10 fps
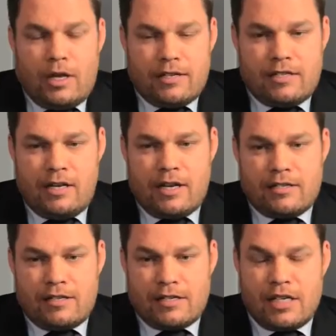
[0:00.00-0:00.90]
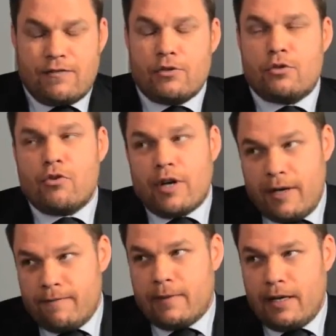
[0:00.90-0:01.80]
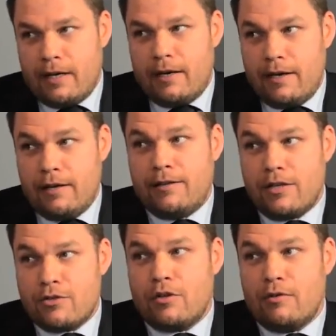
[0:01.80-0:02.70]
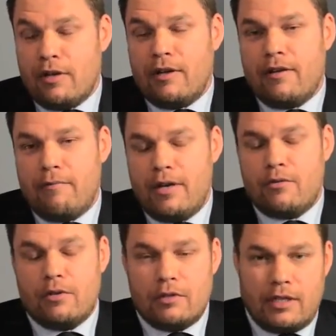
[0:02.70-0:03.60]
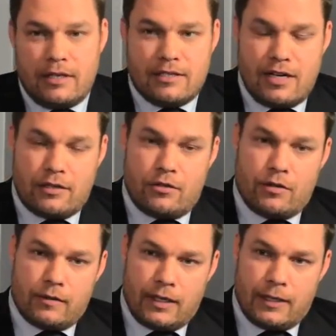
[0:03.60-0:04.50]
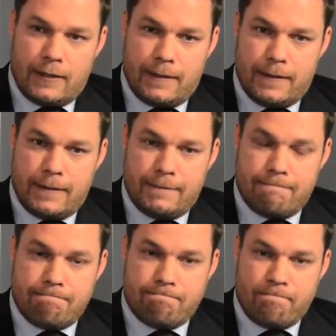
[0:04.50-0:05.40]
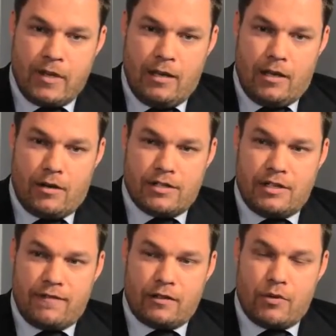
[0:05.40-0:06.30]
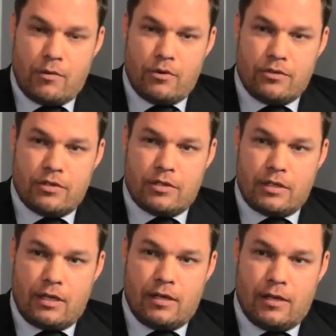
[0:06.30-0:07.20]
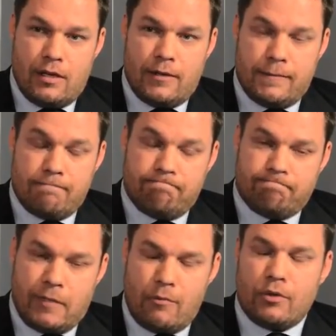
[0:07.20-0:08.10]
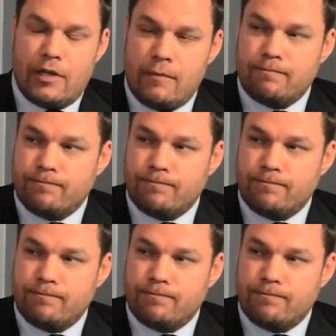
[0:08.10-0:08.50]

I see it as a successful story uh, in an industrial uh, mineral uh, sector. Um, how does it affect rare earths? Um, time will tell.